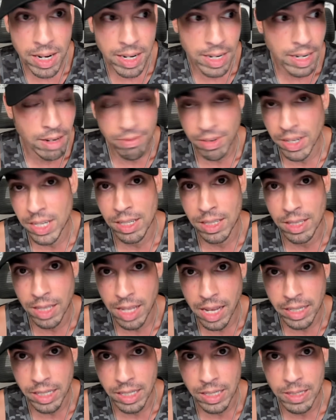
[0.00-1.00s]
it if I didn't
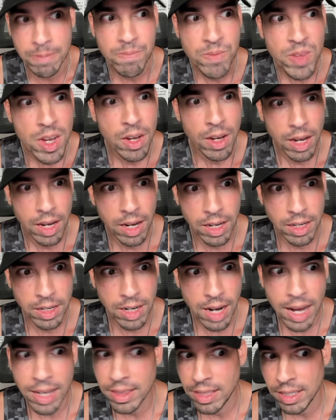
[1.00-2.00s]
like it. And
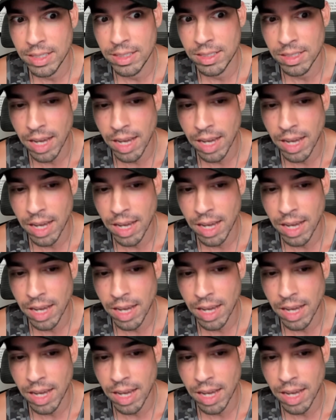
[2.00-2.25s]
I think it's